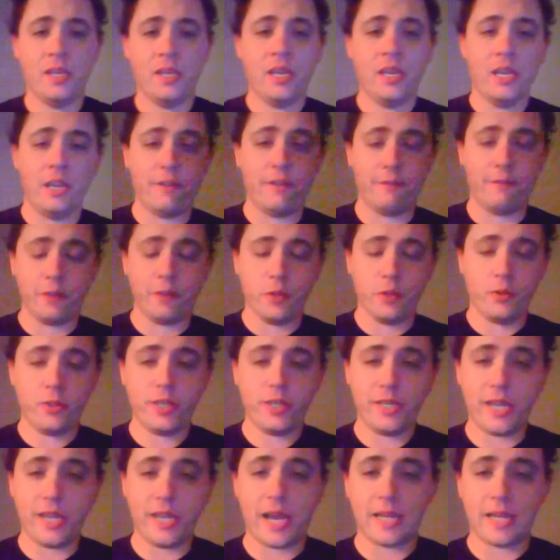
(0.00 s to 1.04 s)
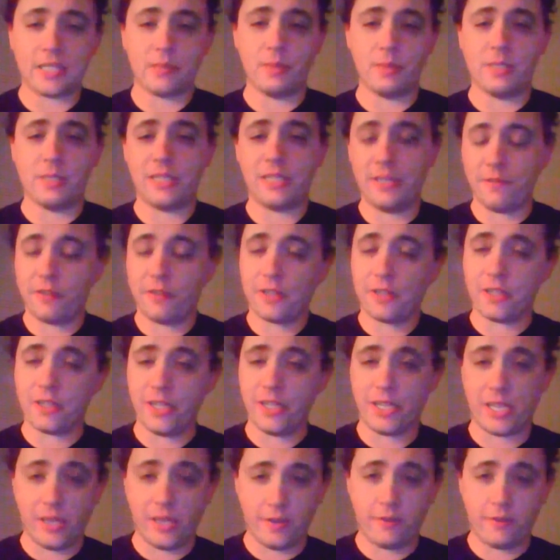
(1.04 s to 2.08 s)
If you did not specifically
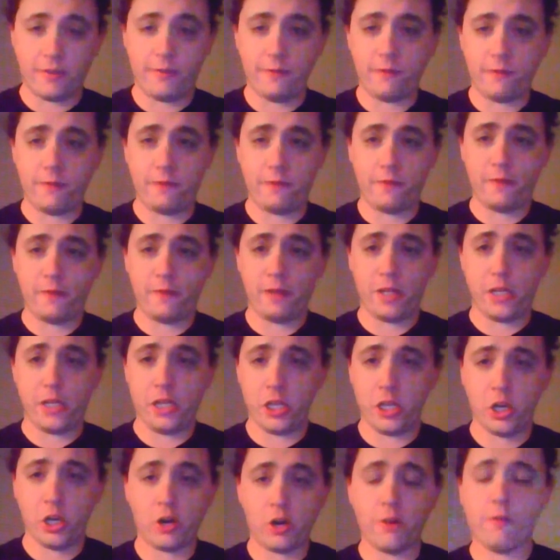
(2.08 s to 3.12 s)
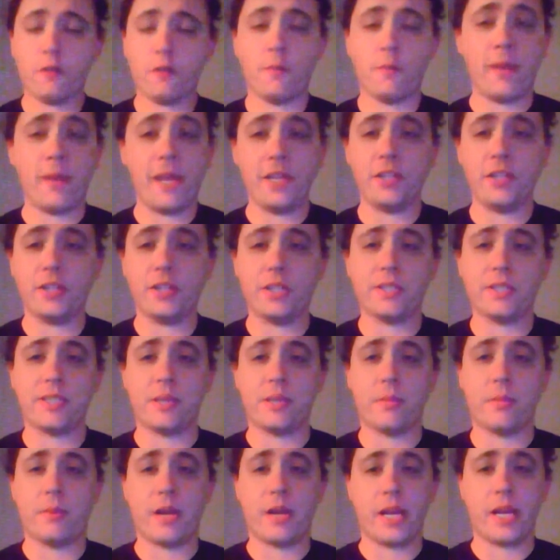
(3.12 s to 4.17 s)
give your information to
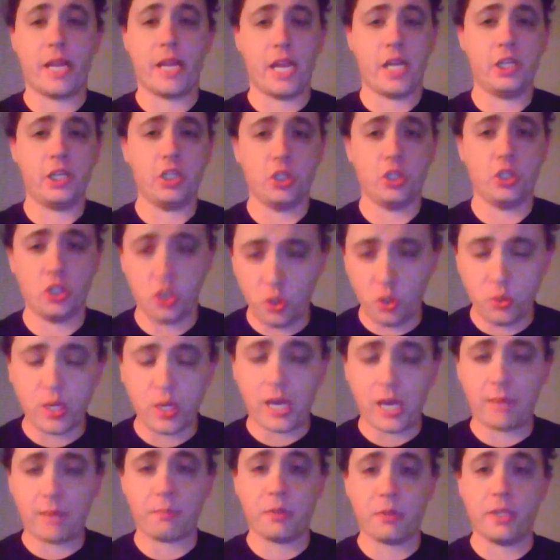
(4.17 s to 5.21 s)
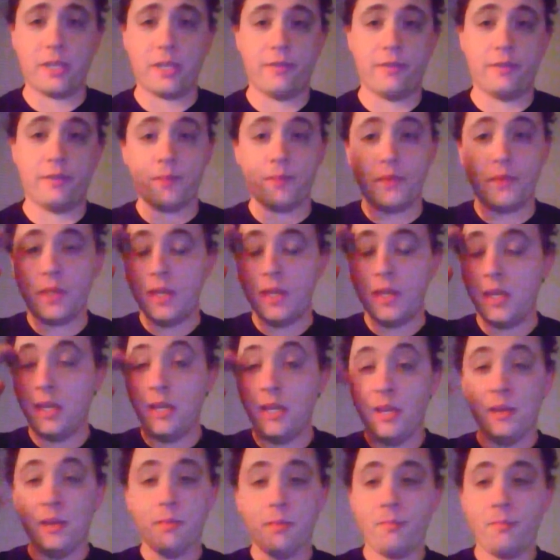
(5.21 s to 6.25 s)
somebody, do not believe them,
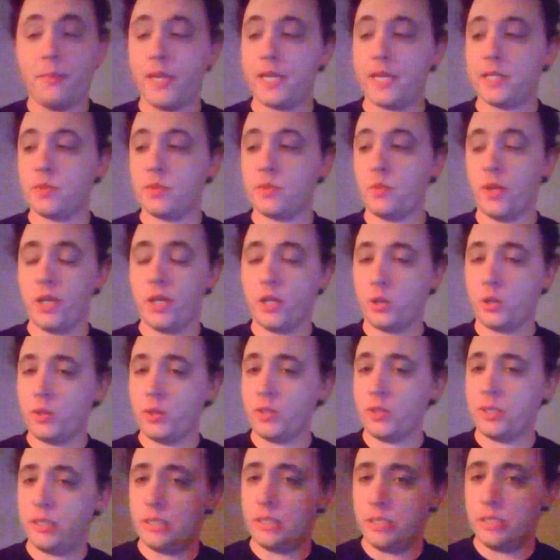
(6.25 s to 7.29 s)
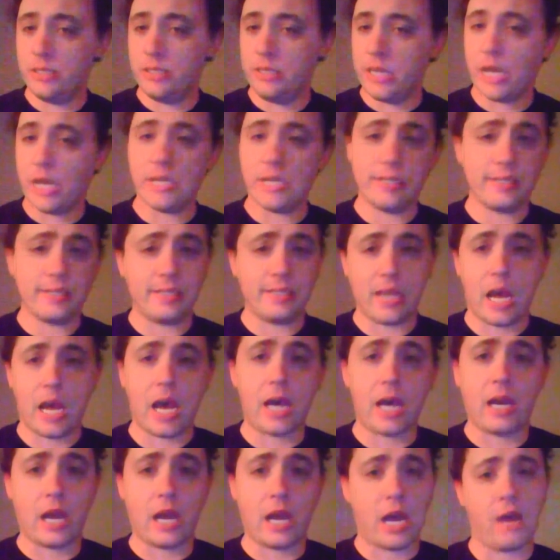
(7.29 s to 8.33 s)
because Windows does
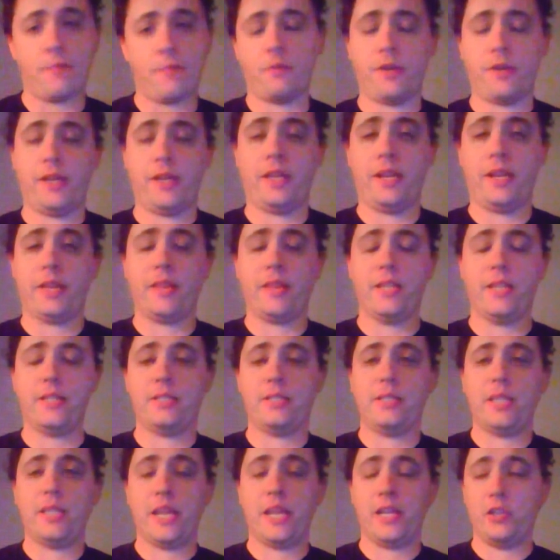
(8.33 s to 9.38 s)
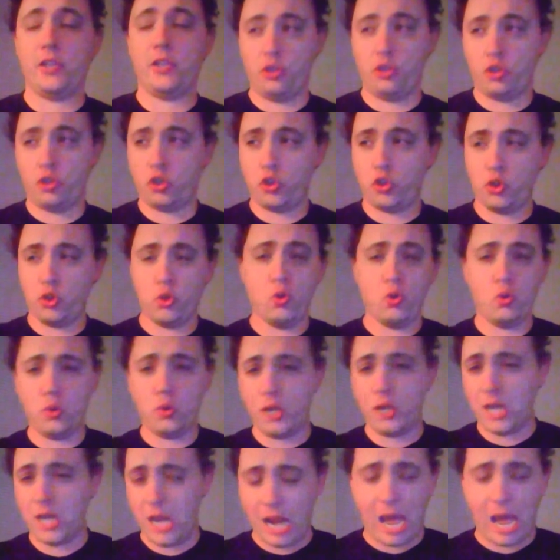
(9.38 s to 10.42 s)
not operate like this. They do
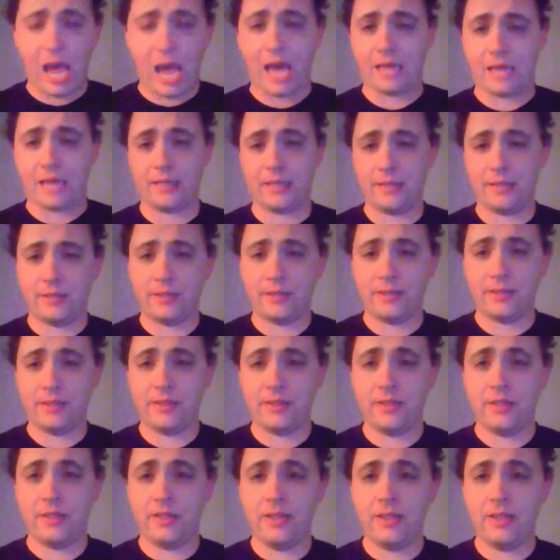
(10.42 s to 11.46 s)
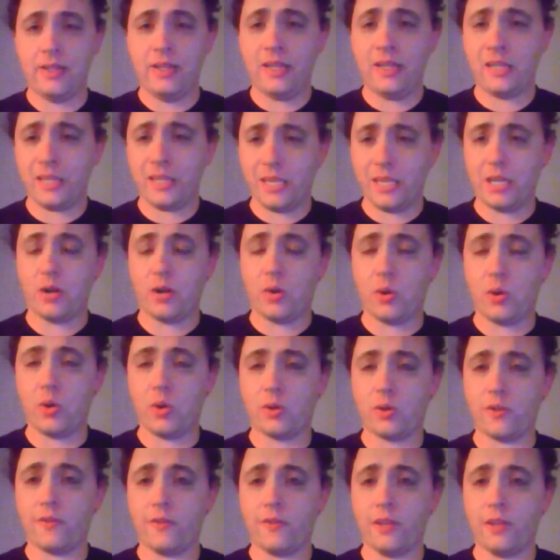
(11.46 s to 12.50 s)
not get a
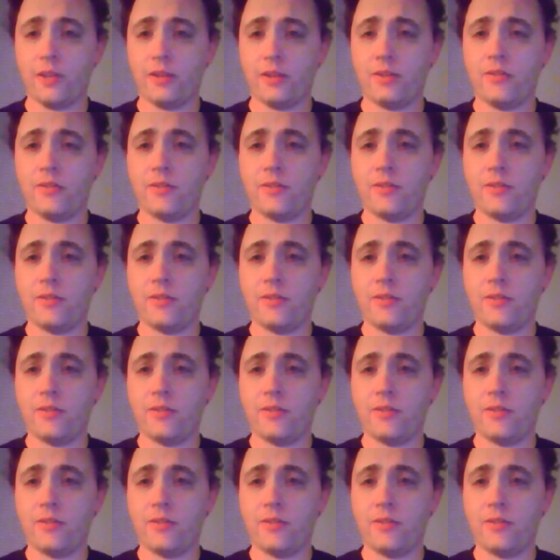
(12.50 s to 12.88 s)
hold of you